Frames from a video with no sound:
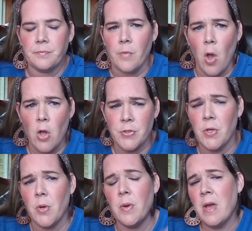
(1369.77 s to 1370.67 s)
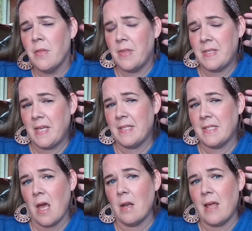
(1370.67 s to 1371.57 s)
Also, they say it is
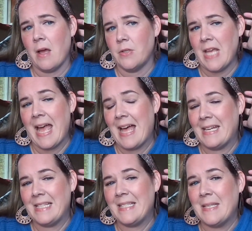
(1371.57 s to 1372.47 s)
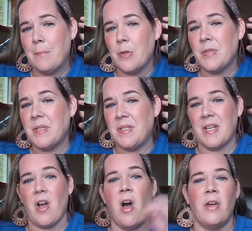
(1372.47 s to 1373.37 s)
not allowed to add simple
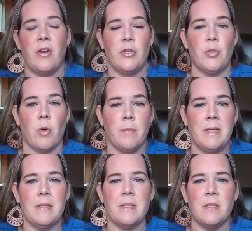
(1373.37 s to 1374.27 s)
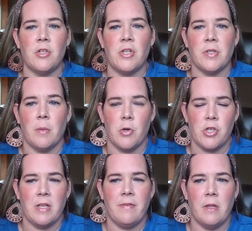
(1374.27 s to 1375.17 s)
stick-on adornments, such as
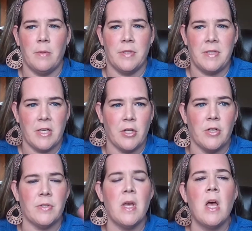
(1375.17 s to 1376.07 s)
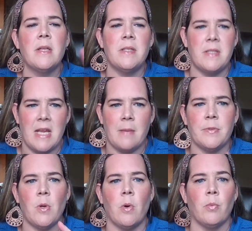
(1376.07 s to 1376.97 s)
commercially available stickers,
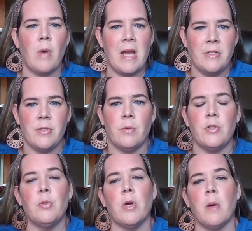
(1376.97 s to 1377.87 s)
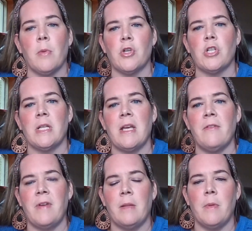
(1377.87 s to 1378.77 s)
stamps, or rhinestones to a commercially
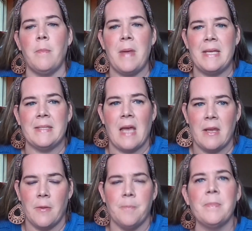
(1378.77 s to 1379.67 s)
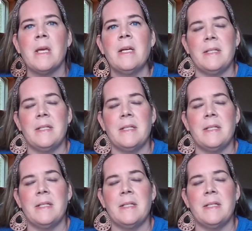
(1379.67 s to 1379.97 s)
available base item. It